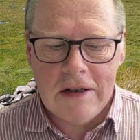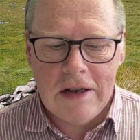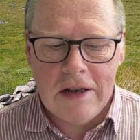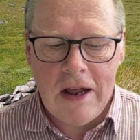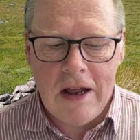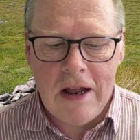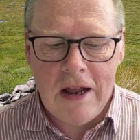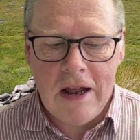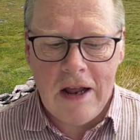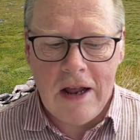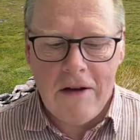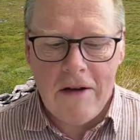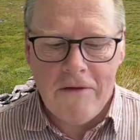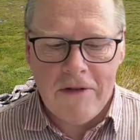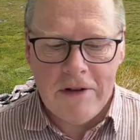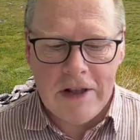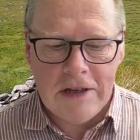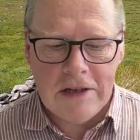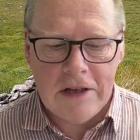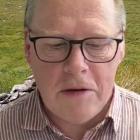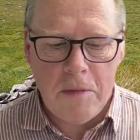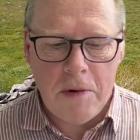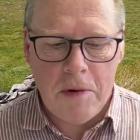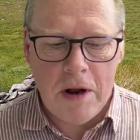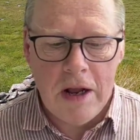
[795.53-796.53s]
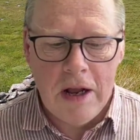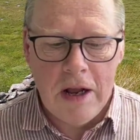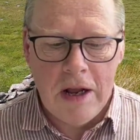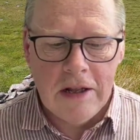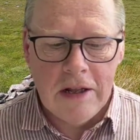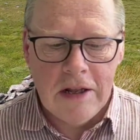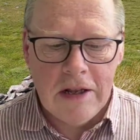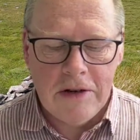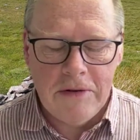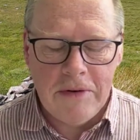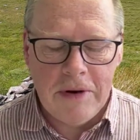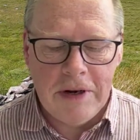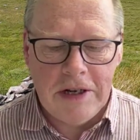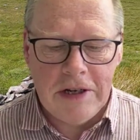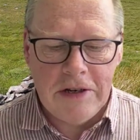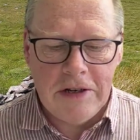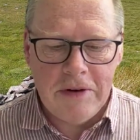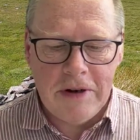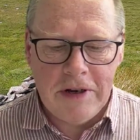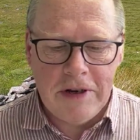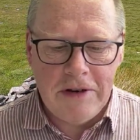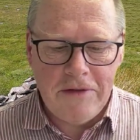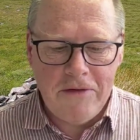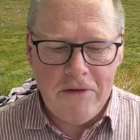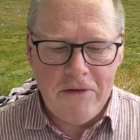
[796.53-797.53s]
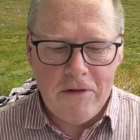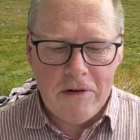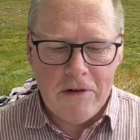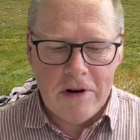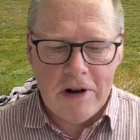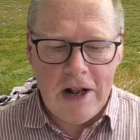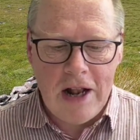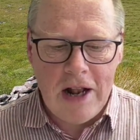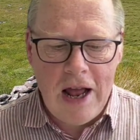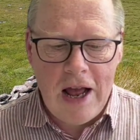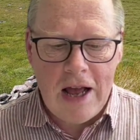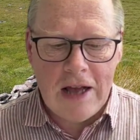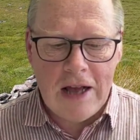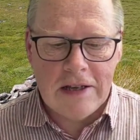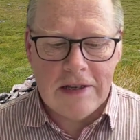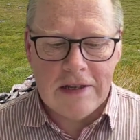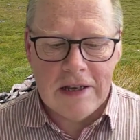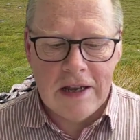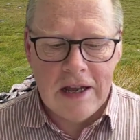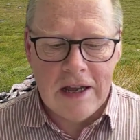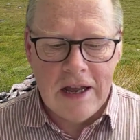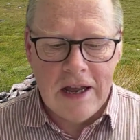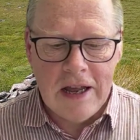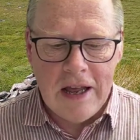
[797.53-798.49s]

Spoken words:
now for this summer, the 2024 class.